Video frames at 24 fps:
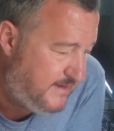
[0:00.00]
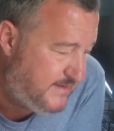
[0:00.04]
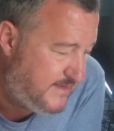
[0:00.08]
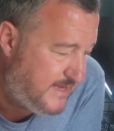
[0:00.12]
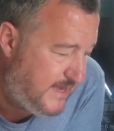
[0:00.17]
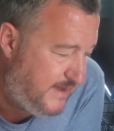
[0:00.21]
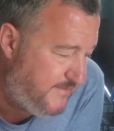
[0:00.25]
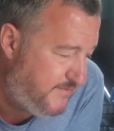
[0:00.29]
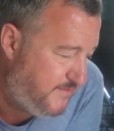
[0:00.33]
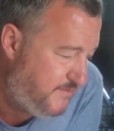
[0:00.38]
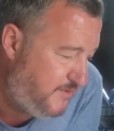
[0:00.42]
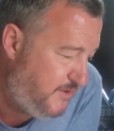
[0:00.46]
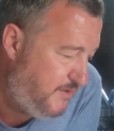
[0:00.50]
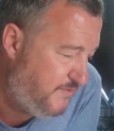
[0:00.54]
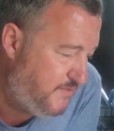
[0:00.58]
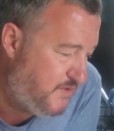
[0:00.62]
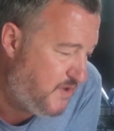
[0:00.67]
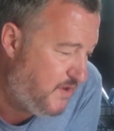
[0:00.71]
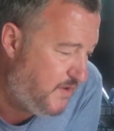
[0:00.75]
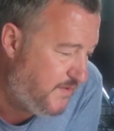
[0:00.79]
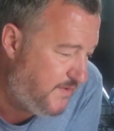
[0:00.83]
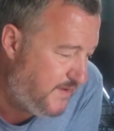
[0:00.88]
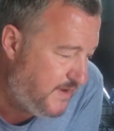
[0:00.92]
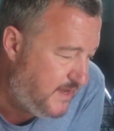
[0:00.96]
and Devon, you've
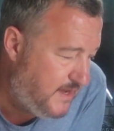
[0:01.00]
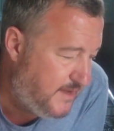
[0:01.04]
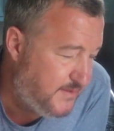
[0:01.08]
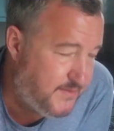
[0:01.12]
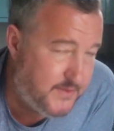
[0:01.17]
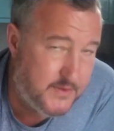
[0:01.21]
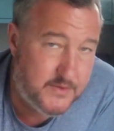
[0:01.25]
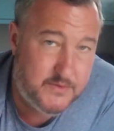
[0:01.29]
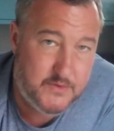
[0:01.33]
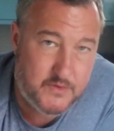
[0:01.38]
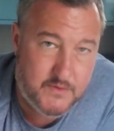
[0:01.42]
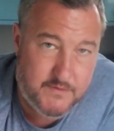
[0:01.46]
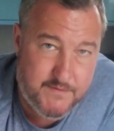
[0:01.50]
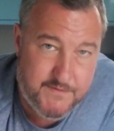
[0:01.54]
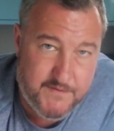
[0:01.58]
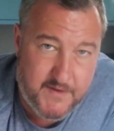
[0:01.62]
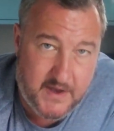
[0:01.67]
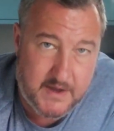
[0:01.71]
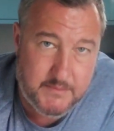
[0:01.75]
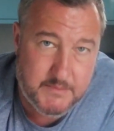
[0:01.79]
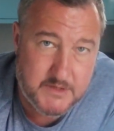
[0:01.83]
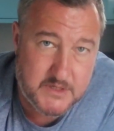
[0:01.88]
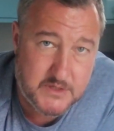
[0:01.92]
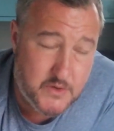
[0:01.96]
got the
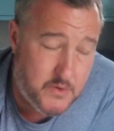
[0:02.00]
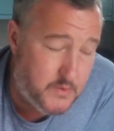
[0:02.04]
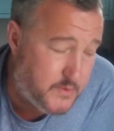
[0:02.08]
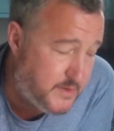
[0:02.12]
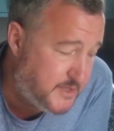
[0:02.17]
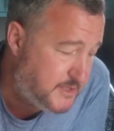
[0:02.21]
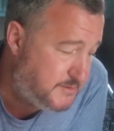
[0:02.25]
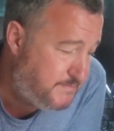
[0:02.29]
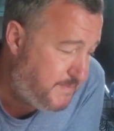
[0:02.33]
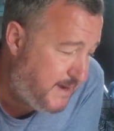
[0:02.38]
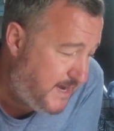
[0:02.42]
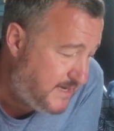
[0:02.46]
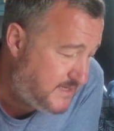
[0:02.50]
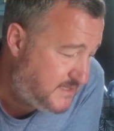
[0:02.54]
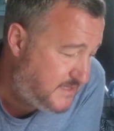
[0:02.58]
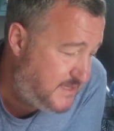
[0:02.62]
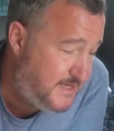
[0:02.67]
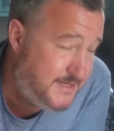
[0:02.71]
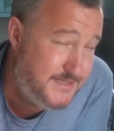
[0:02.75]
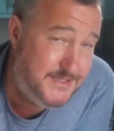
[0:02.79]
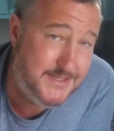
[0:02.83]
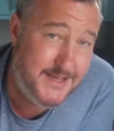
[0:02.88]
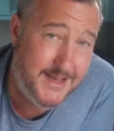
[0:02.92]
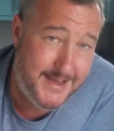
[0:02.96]
famous Cornish
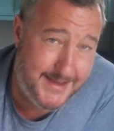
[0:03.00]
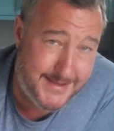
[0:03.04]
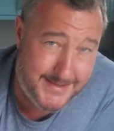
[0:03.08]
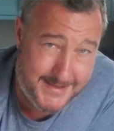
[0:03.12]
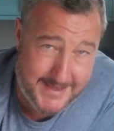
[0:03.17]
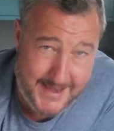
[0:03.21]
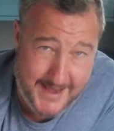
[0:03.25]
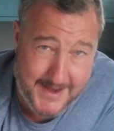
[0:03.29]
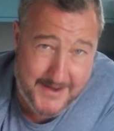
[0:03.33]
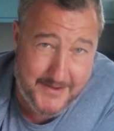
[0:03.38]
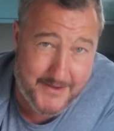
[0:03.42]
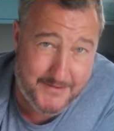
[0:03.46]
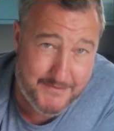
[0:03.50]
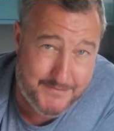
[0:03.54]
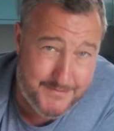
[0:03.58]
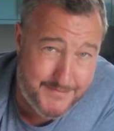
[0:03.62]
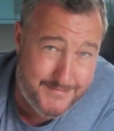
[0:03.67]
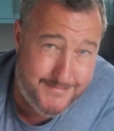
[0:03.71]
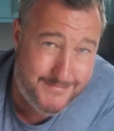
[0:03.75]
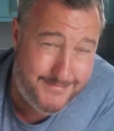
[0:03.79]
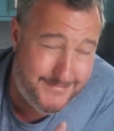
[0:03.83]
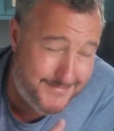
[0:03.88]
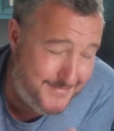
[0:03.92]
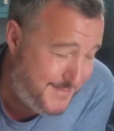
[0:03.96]
pasties. Again, I've
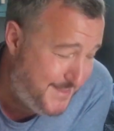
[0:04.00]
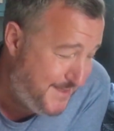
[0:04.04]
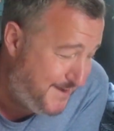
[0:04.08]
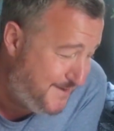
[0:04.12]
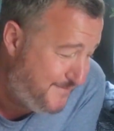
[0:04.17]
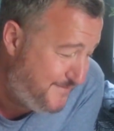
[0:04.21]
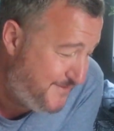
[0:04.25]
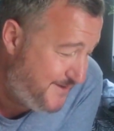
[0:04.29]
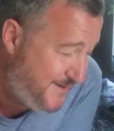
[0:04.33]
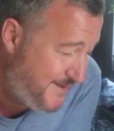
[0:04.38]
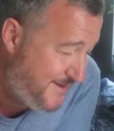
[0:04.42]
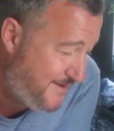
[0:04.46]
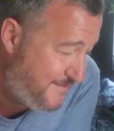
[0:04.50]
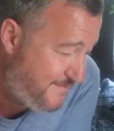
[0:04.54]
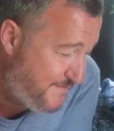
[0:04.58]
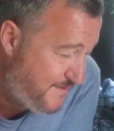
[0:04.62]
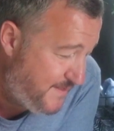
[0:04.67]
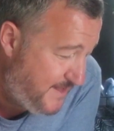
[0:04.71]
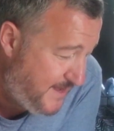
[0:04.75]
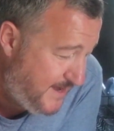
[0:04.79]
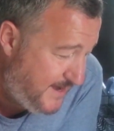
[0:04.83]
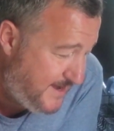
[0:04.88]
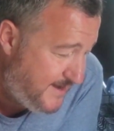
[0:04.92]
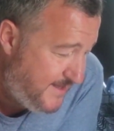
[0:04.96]
done a video for
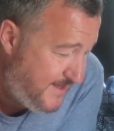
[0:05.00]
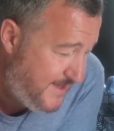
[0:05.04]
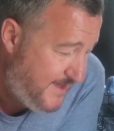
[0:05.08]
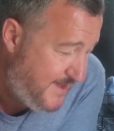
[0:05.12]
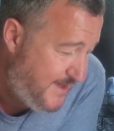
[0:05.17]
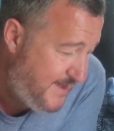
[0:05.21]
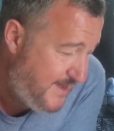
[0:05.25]
that.